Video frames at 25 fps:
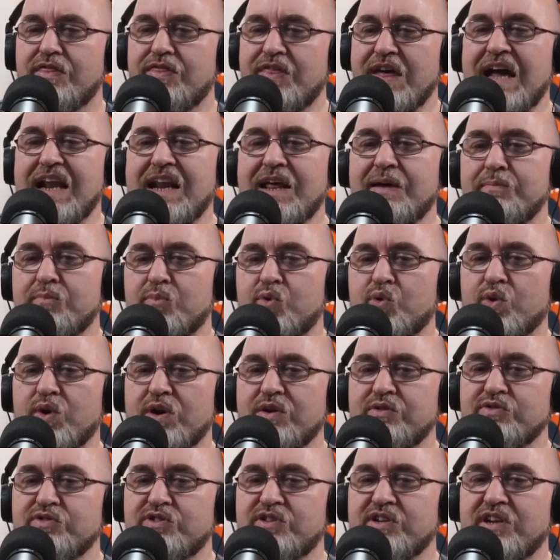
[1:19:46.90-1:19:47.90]
that I'm more
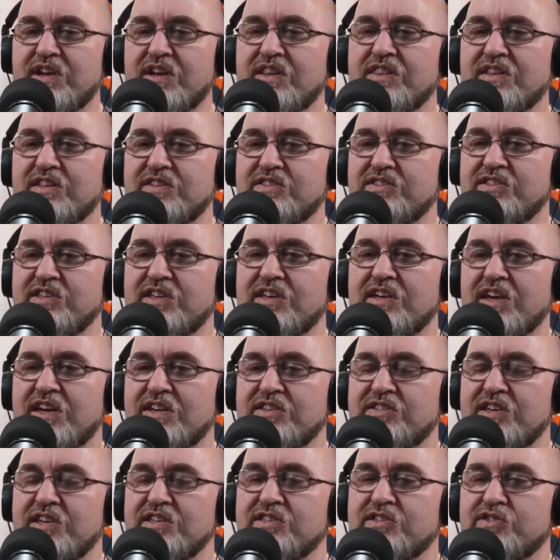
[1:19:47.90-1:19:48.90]
interested in than seeing
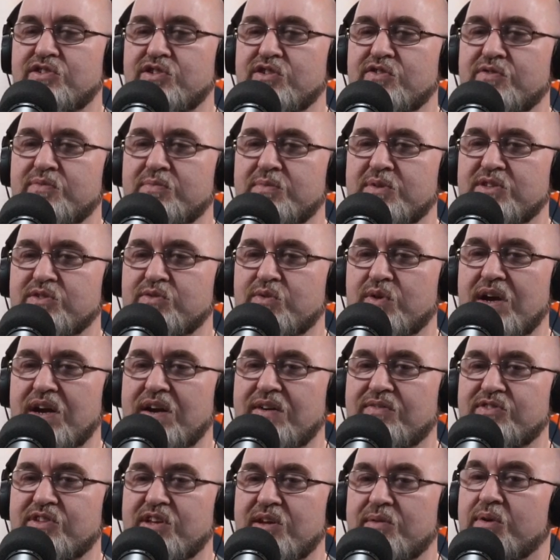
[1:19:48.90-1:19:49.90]
a season 2 from this
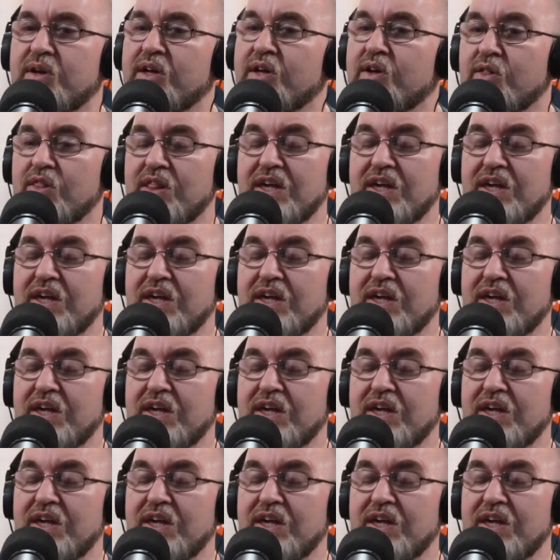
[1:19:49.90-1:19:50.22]
creative team.